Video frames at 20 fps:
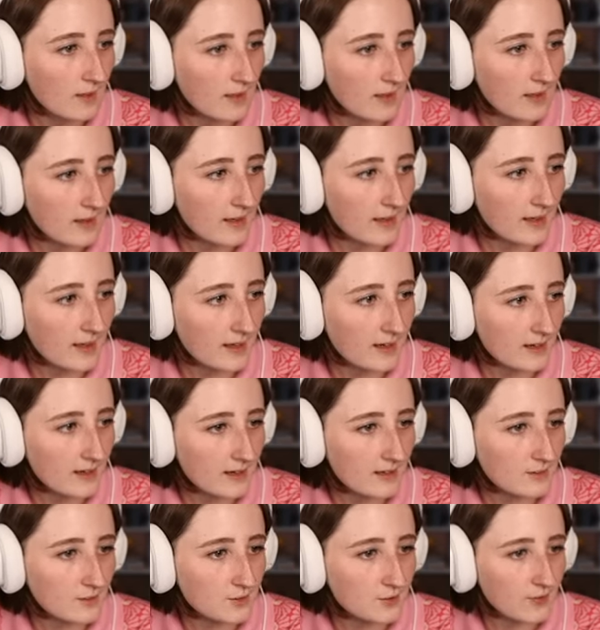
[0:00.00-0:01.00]
It
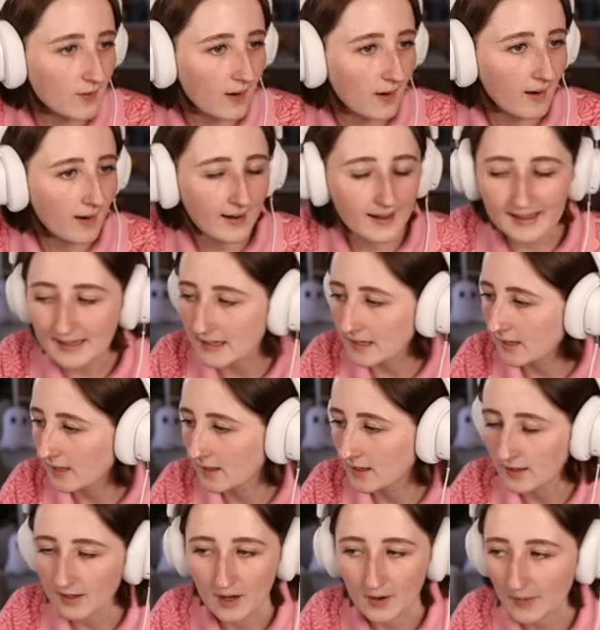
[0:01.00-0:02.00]
is fine.
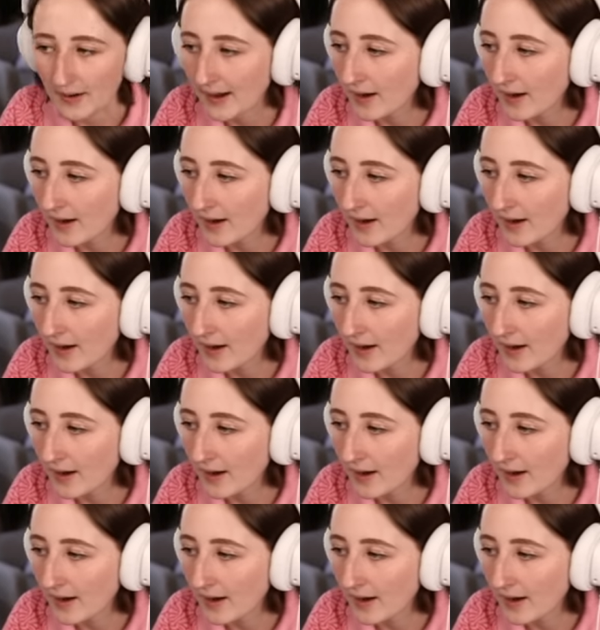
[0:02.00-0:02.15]
All right,